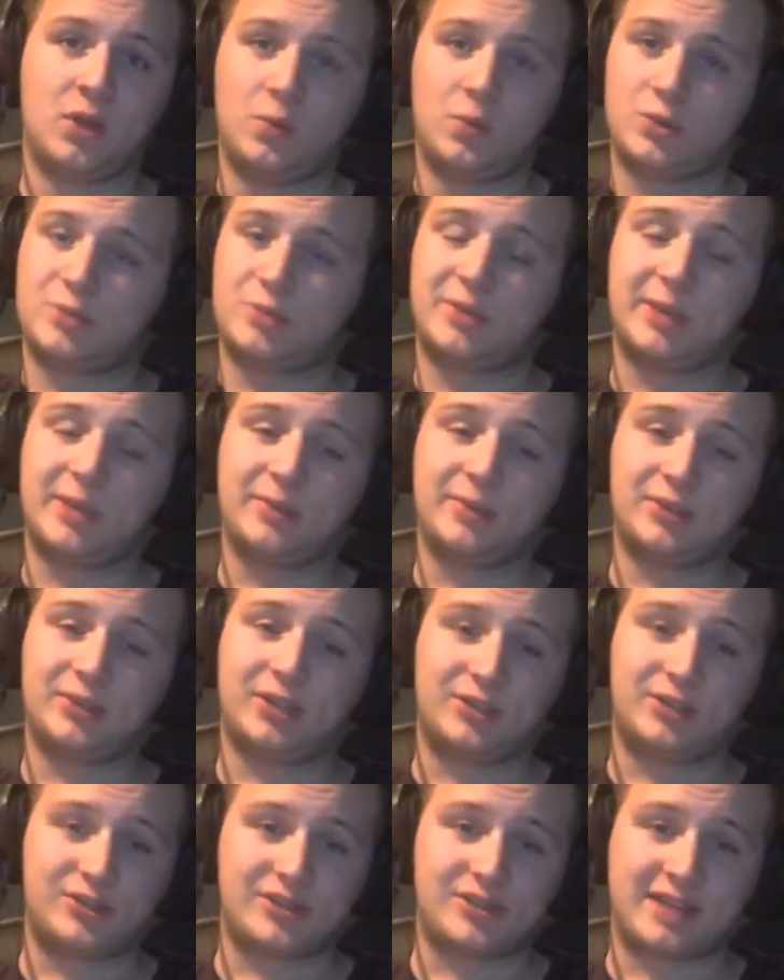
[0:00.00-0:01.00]
Would you be able to
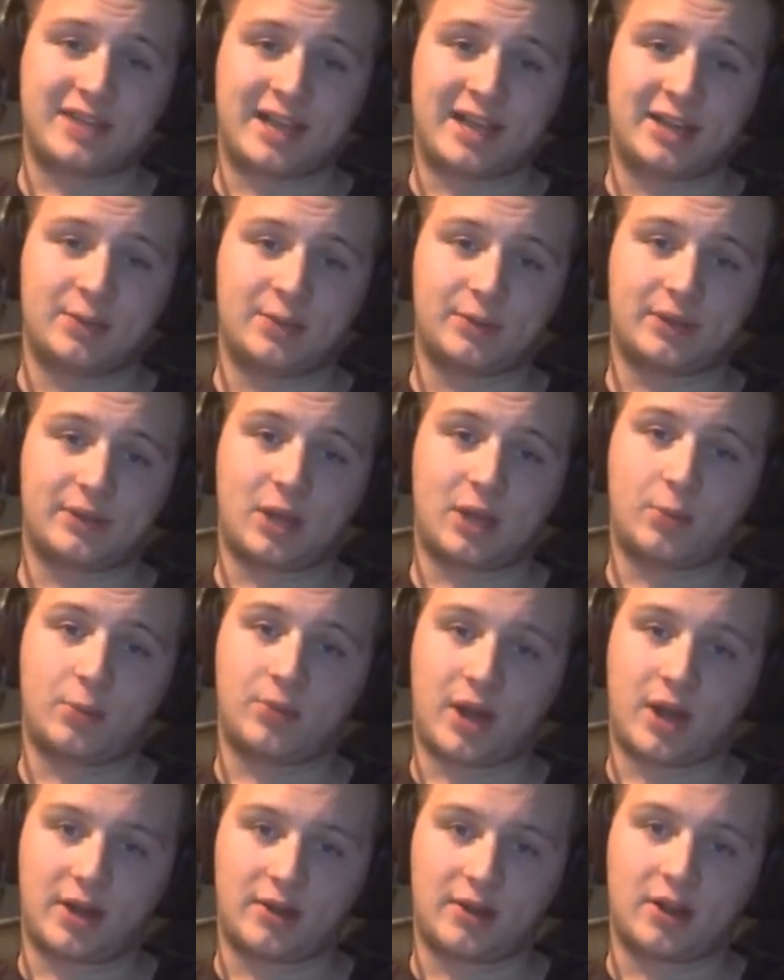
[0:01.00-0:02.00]
understand it without
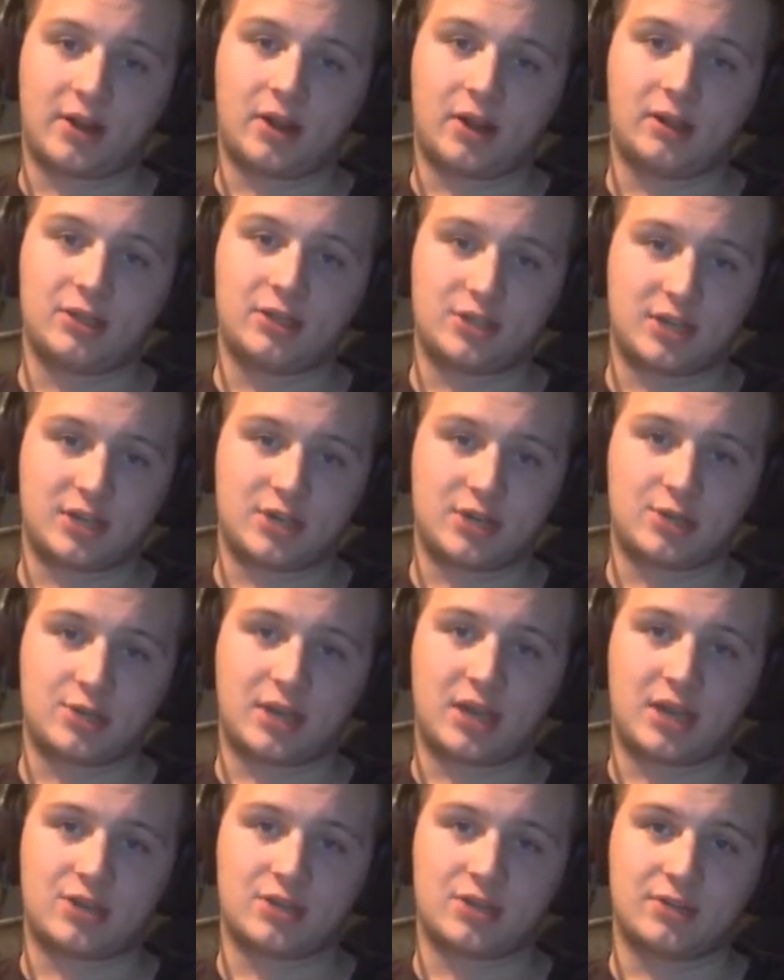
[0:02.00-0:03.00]
prior knowledge and
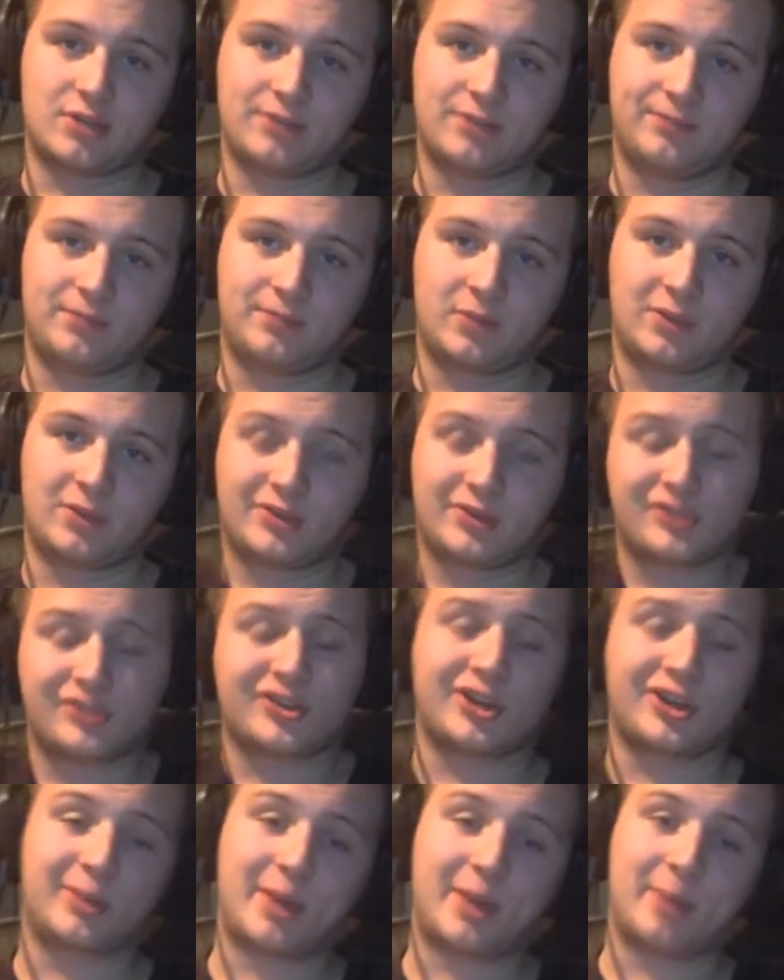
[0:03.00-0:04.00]
education?
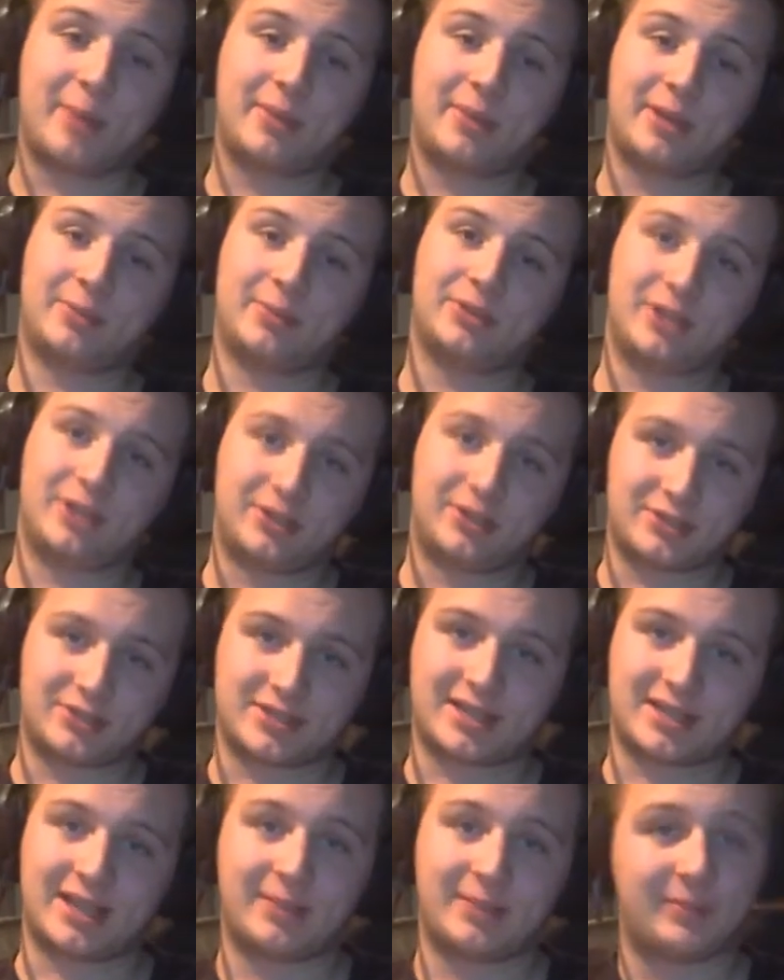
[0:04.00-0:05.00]
Sure, you might be able to
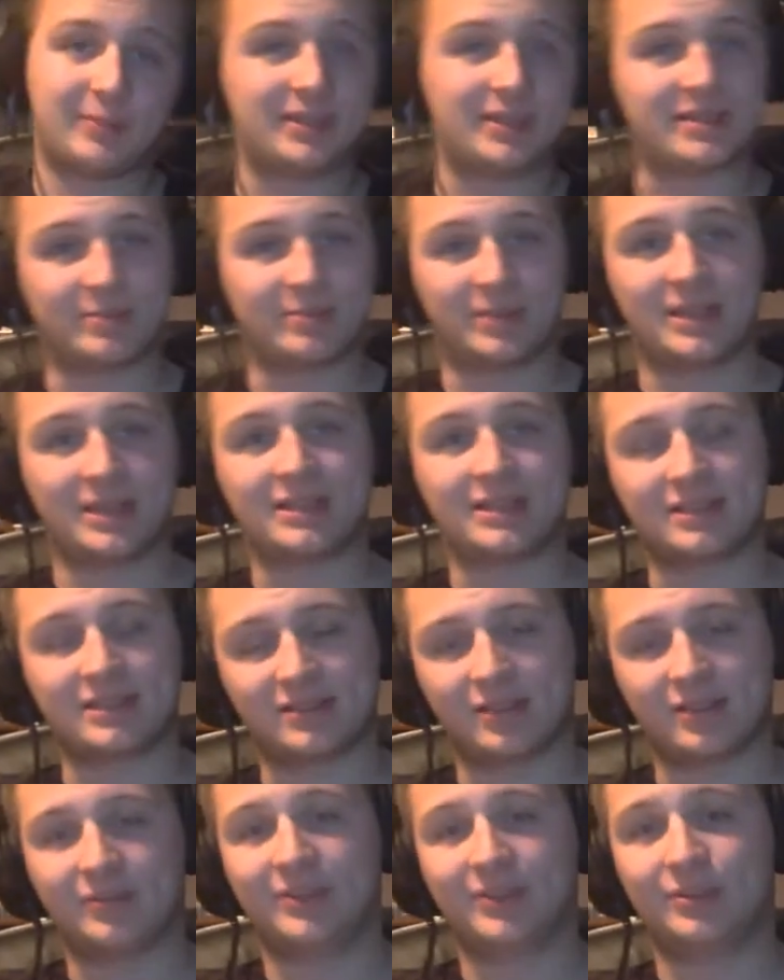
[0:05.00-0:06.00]
understand bits and
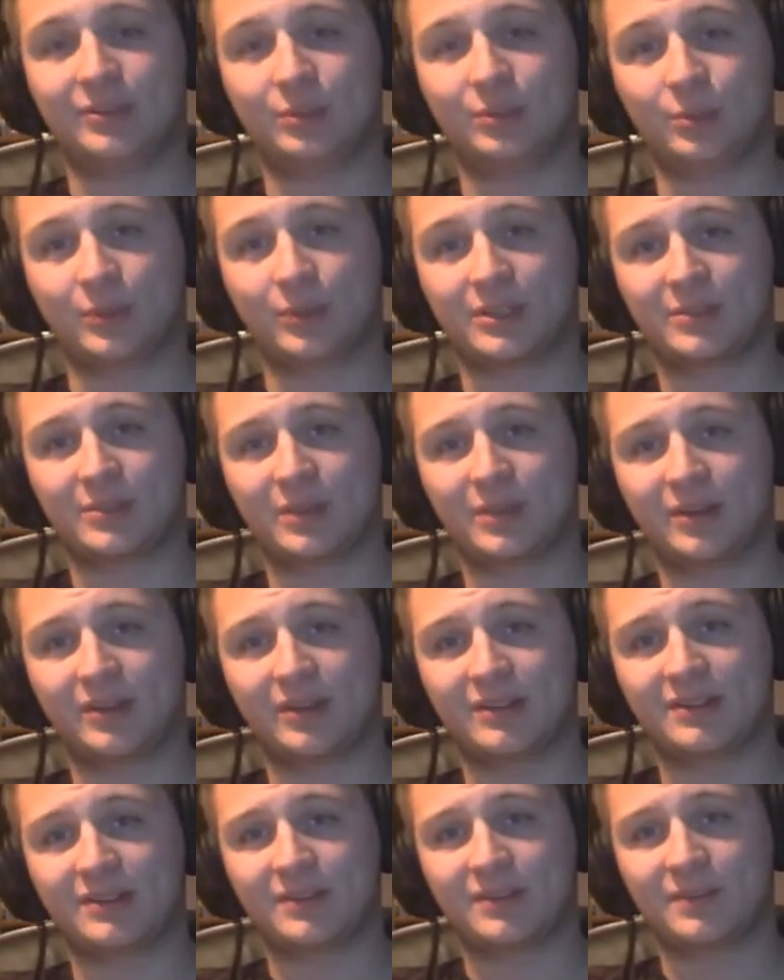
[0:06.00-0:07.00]
pieces of it due to
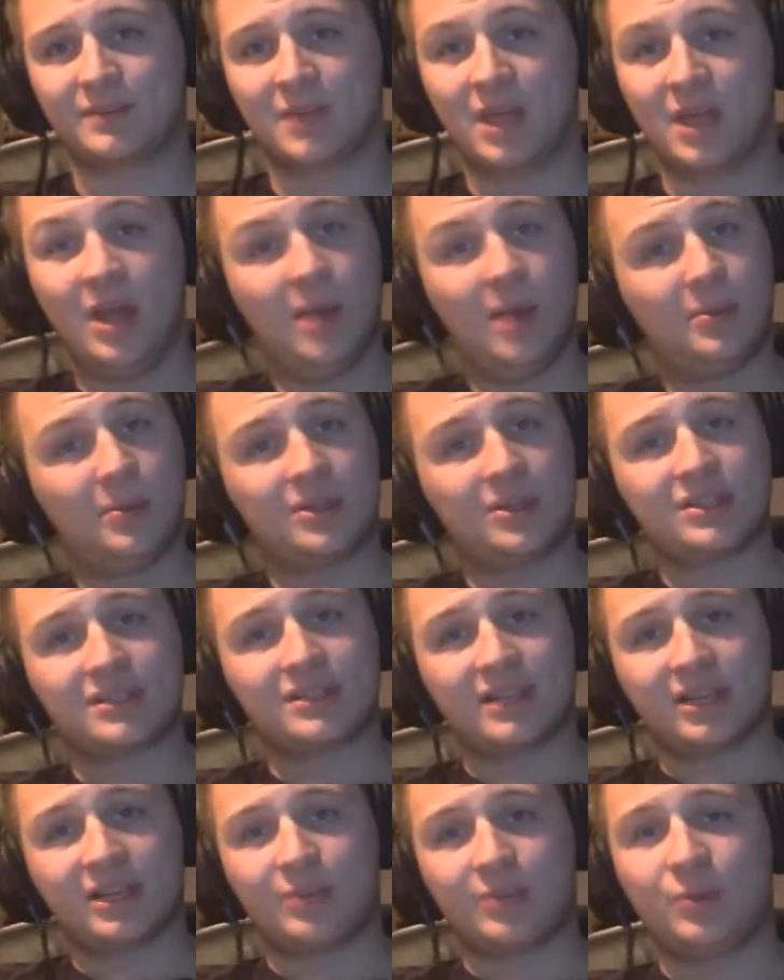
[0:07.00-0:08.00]
experience, but
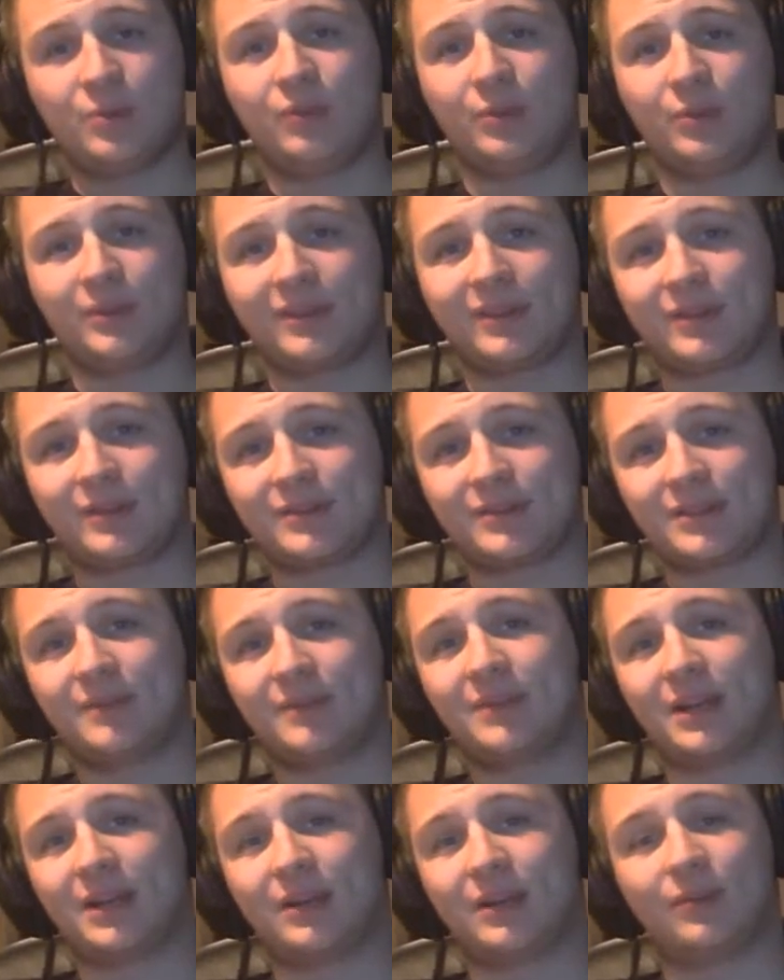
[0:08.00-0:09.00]
just like a movie without
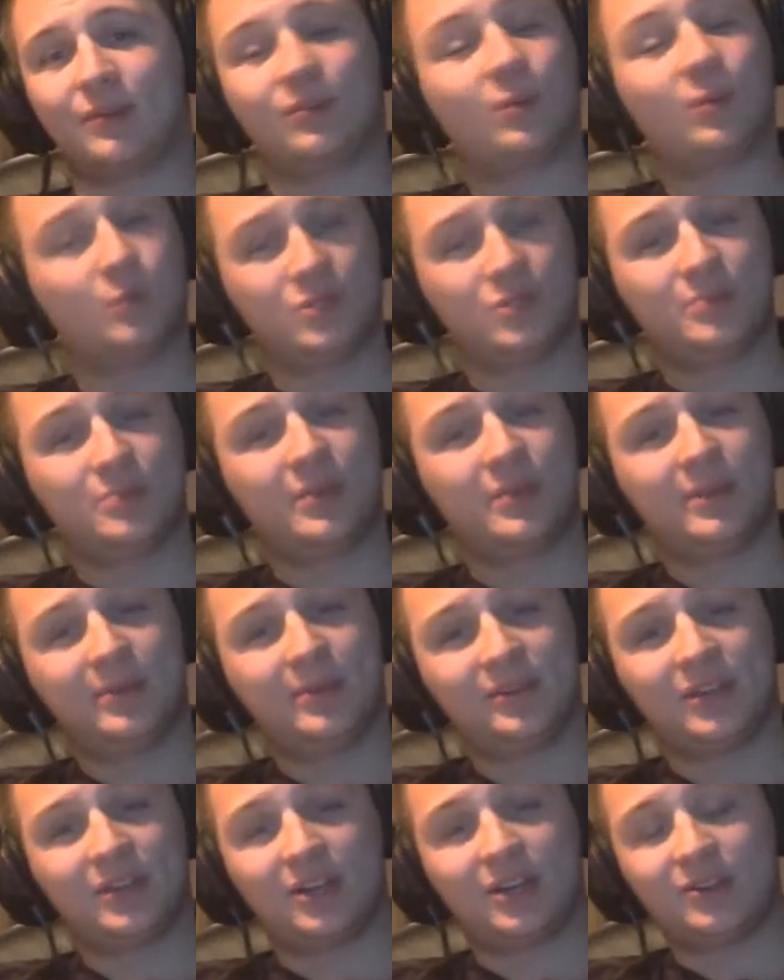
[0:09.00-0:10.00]
subtitles, would you be
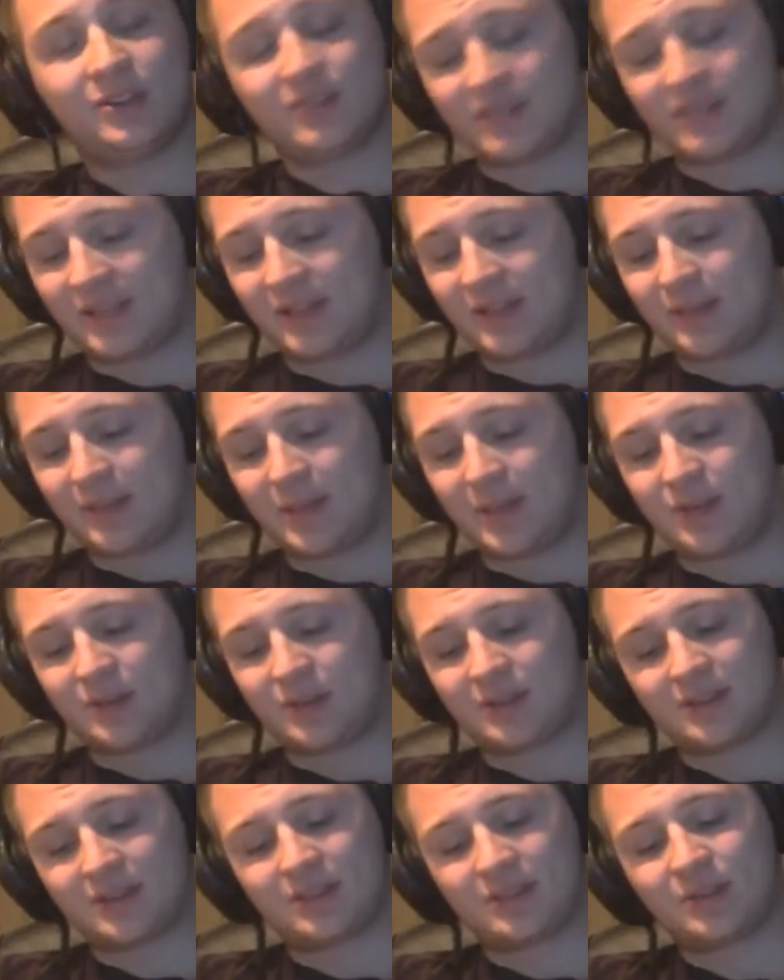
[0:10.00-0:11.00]
able to understand the
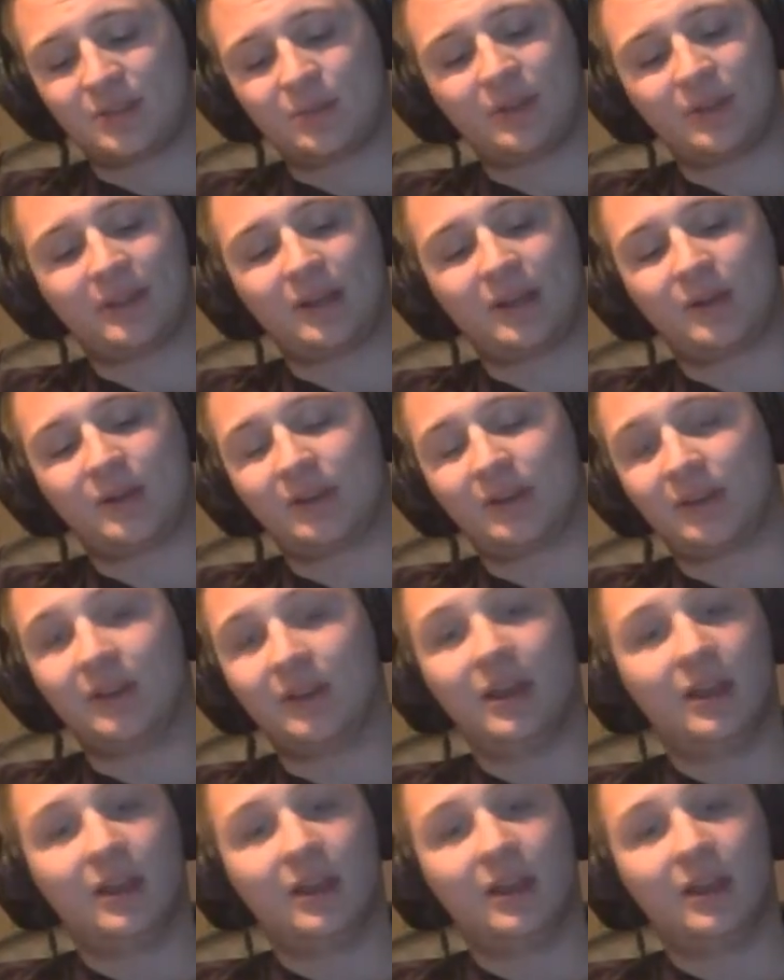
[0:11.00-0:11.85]
metric system without a